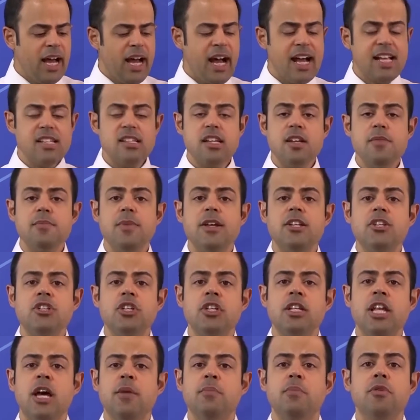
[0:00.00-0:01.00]
As I
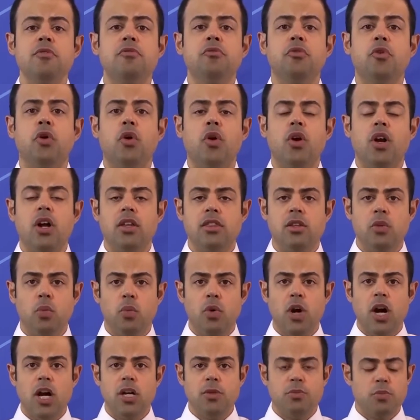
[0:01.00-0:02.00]
mentioned that before on the
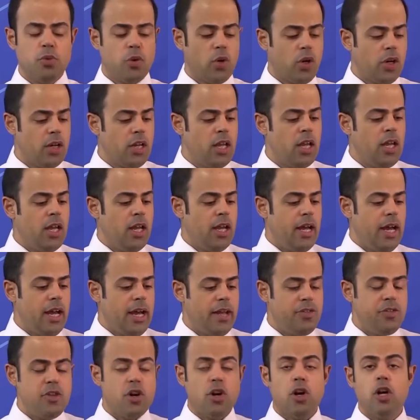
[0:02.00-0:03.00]
whiteboard,
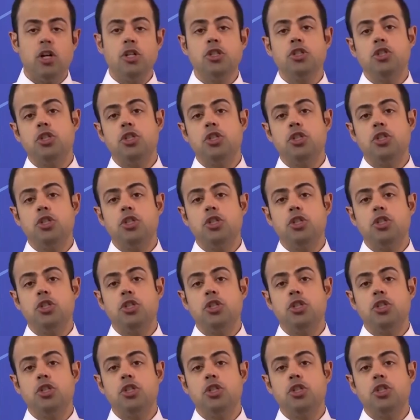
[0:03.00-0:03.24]
there are